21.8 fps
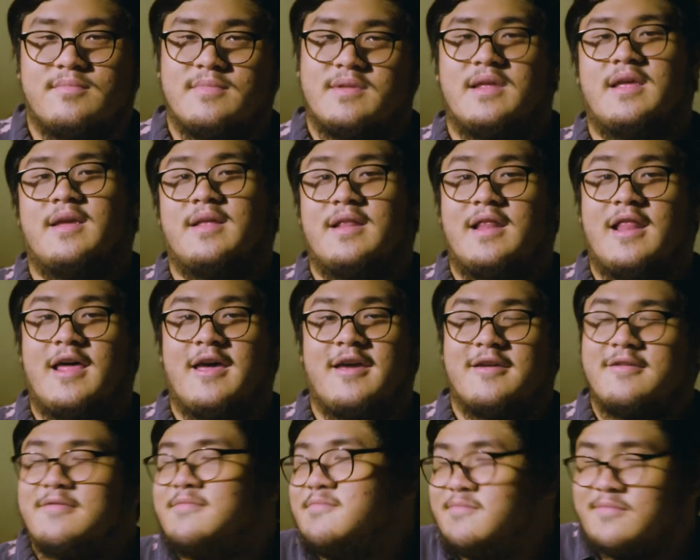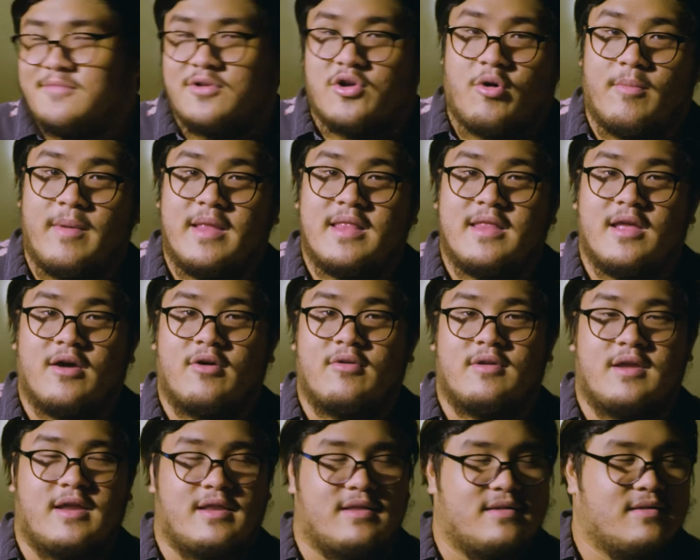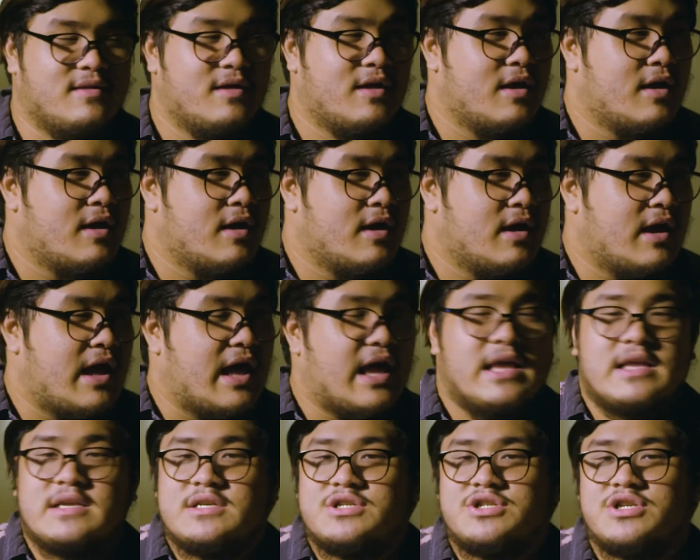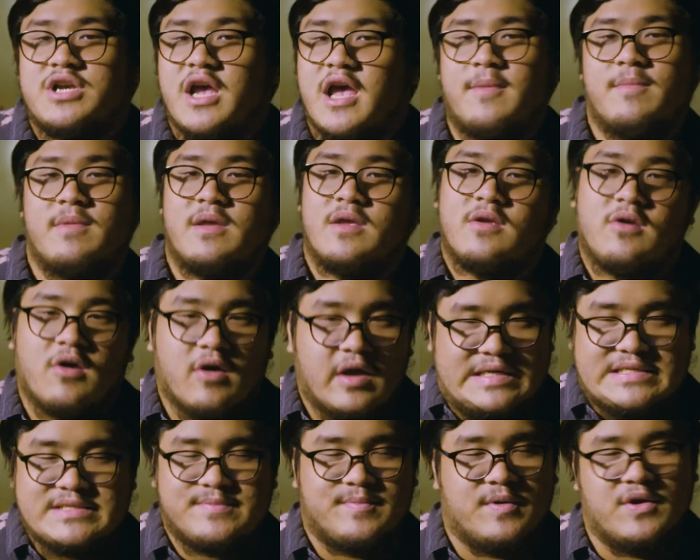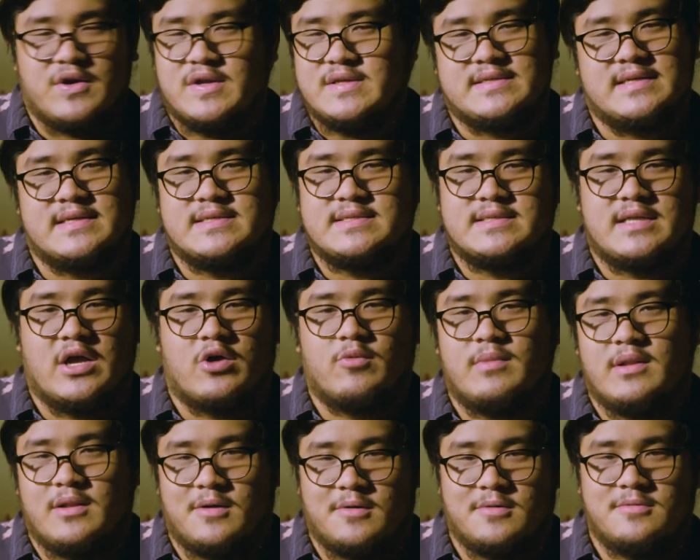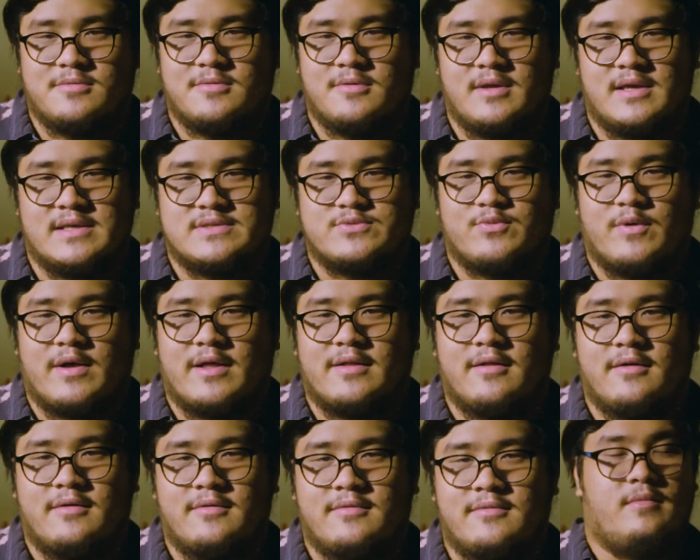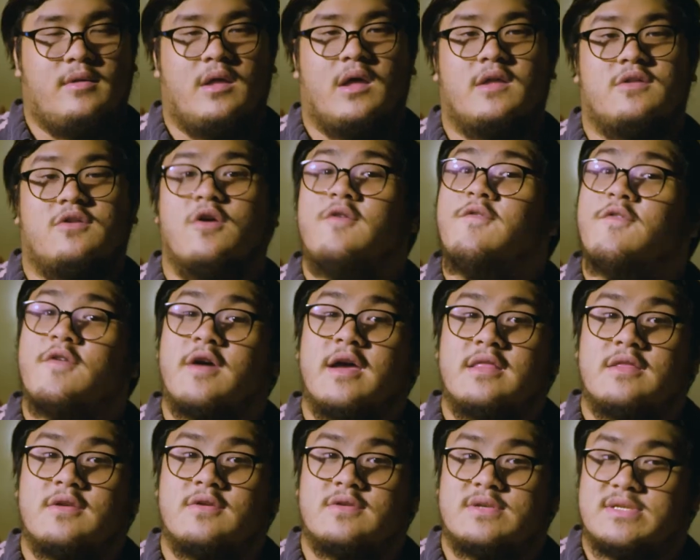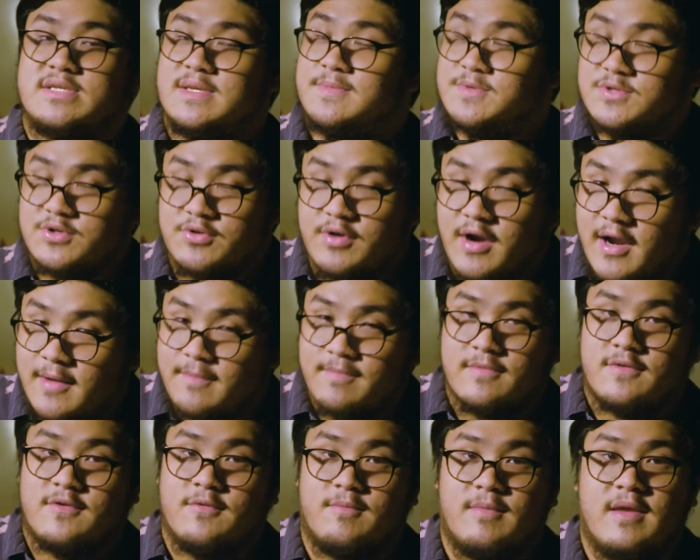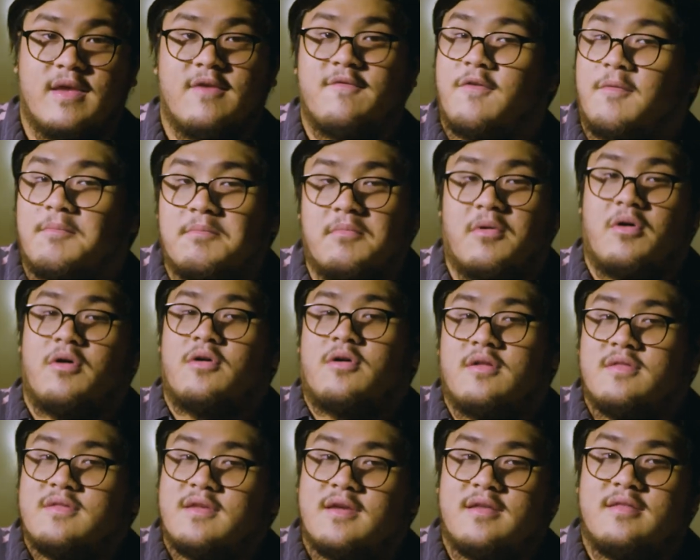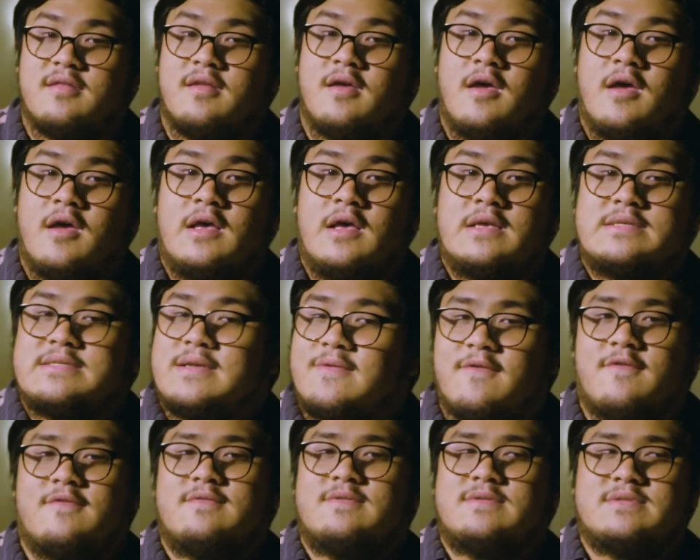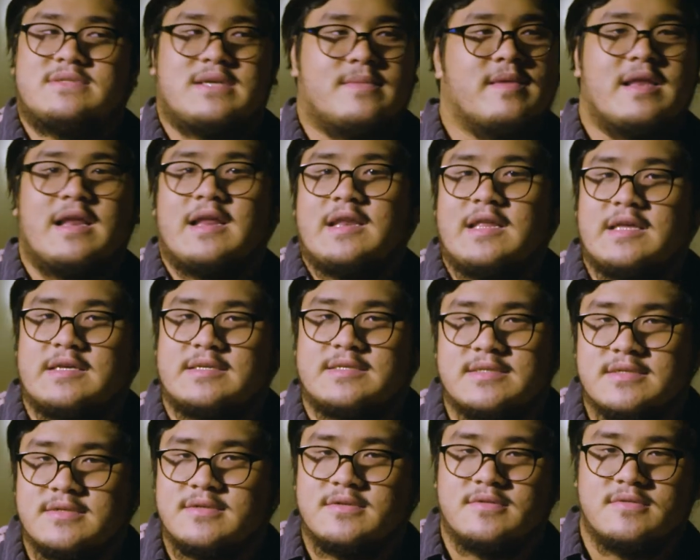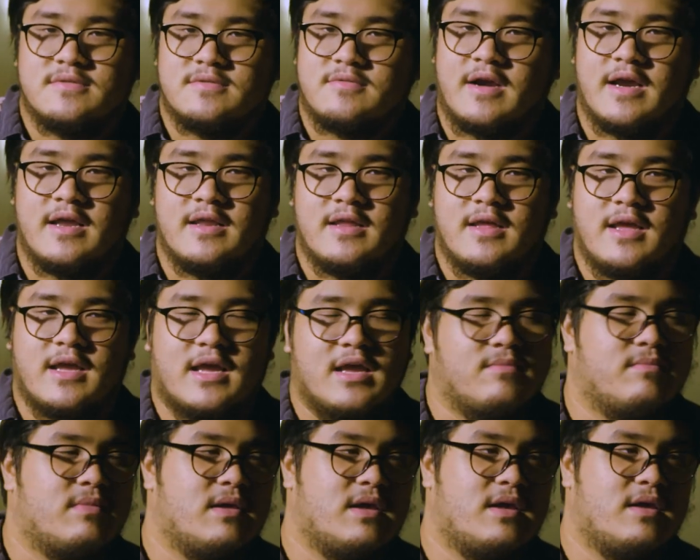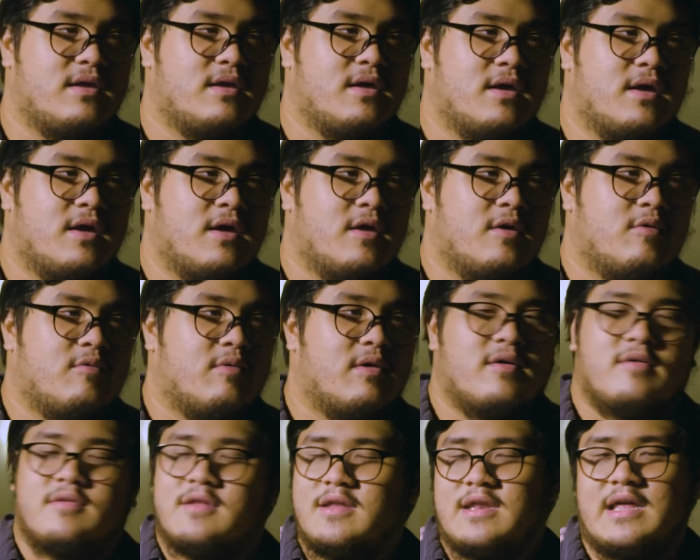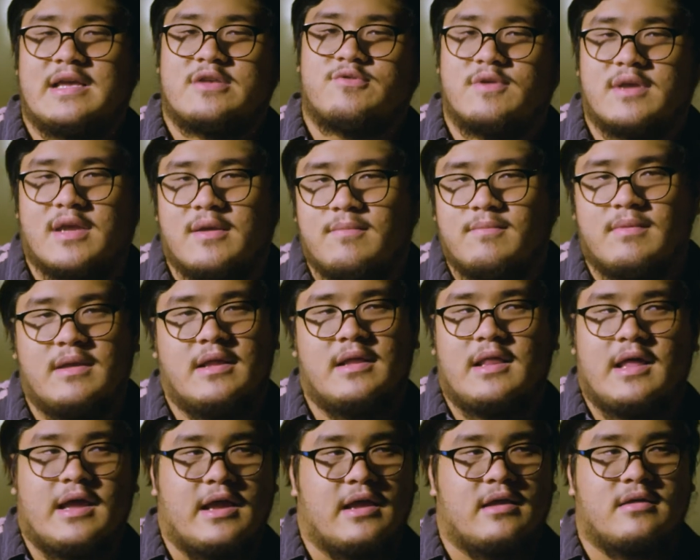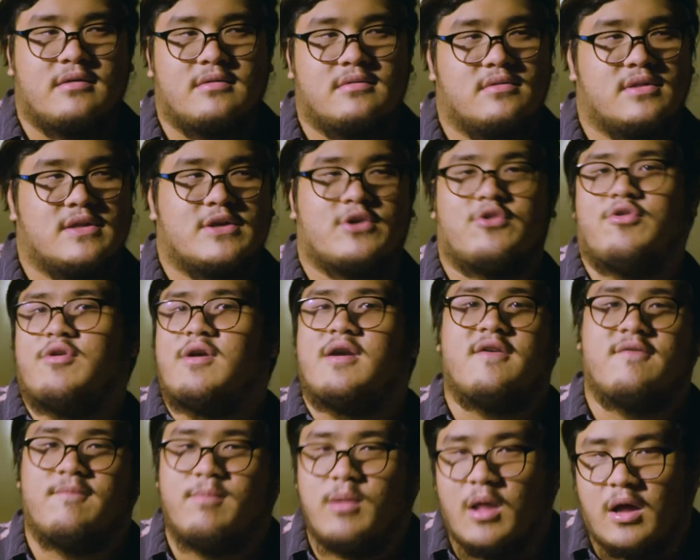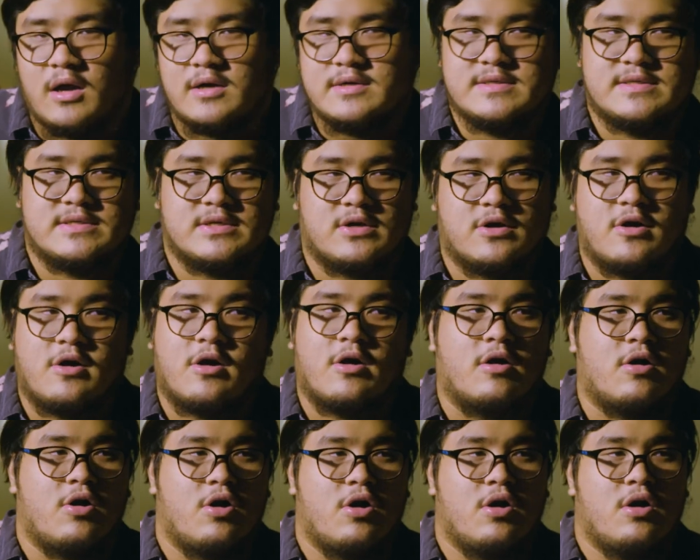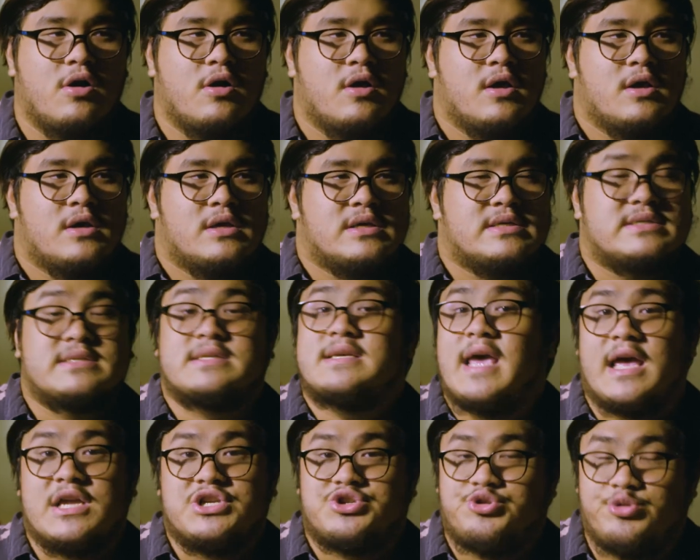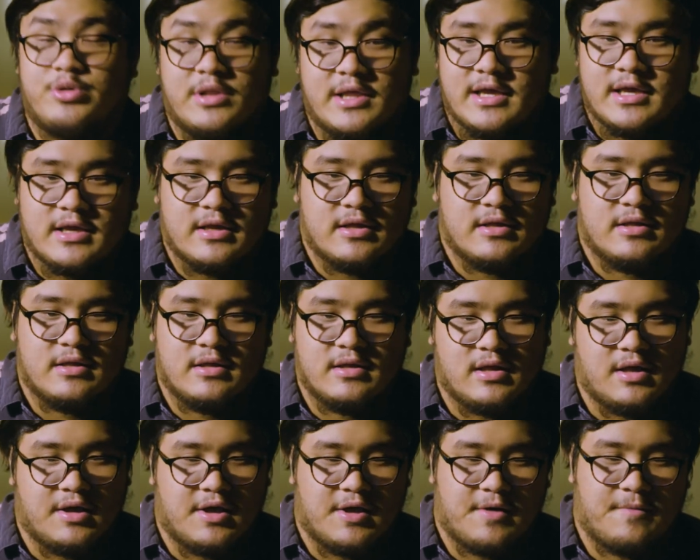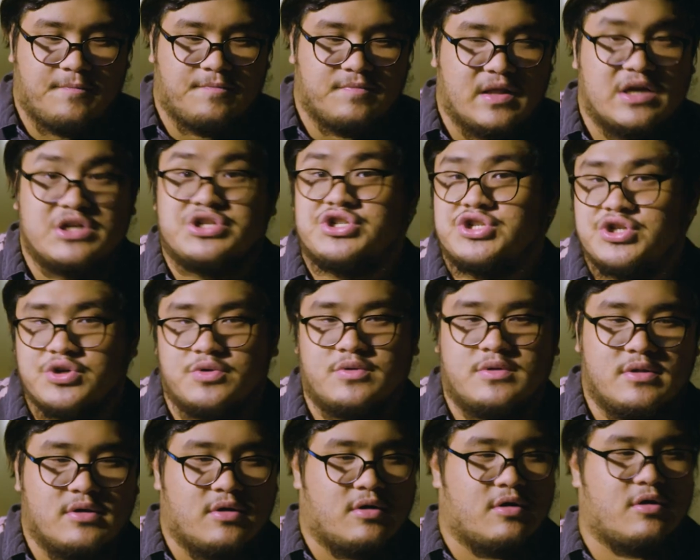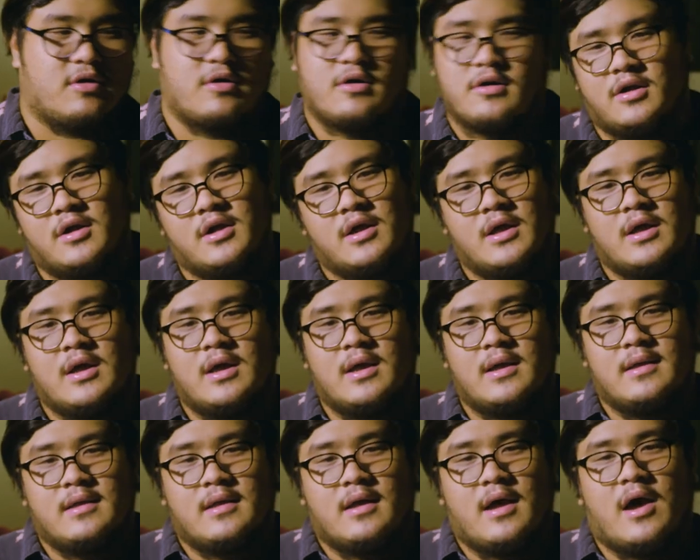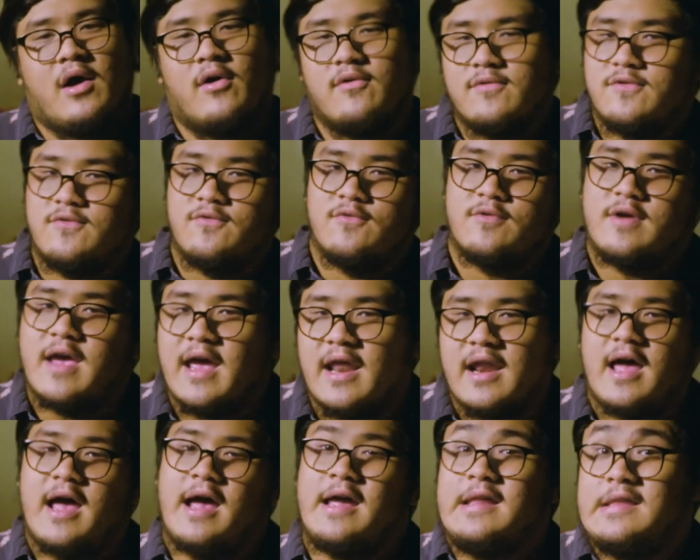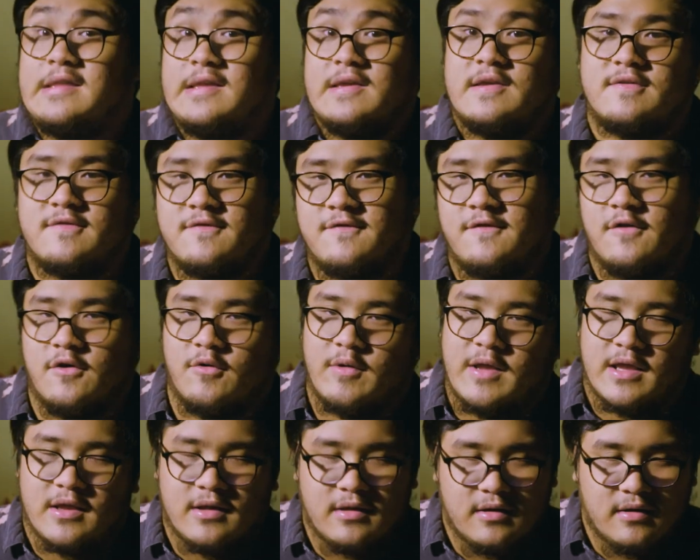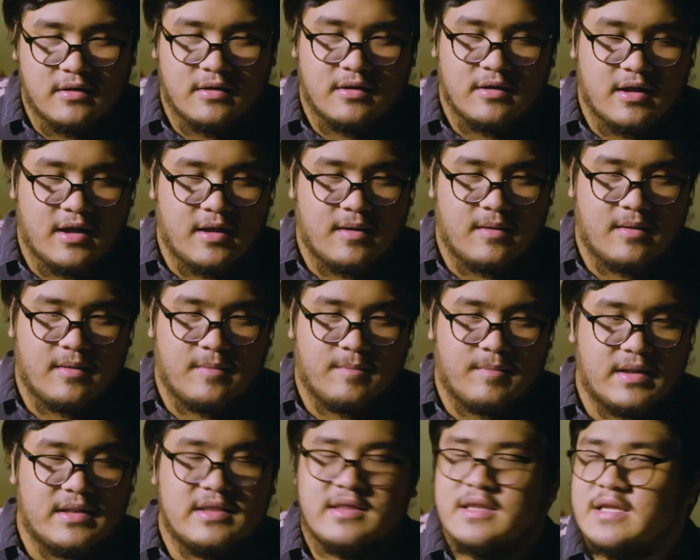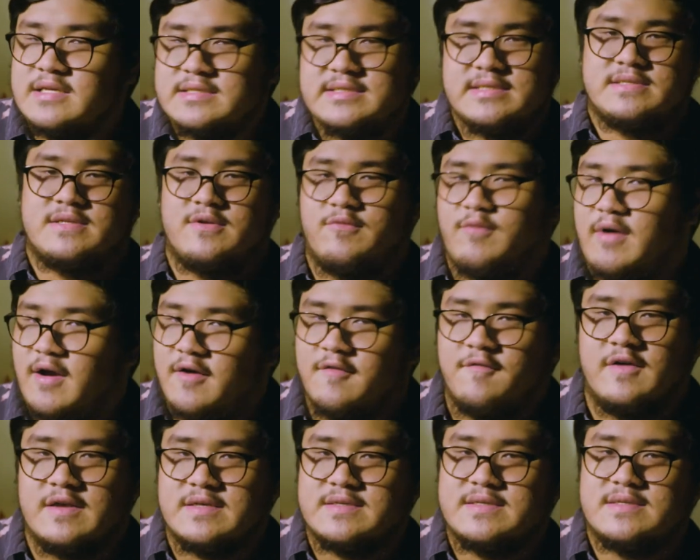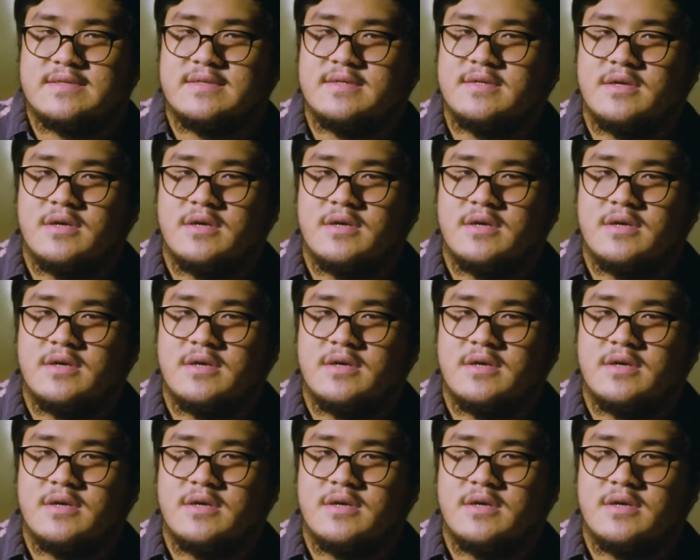hit a like, comment down, and share me your experiences down below as well. Don't forget to subscribe to me for more content on something like this, right? It can be, well, the next one can be like creative vlogs, or scheduling a shoot, or how to get ideas flowing. But this is the very first.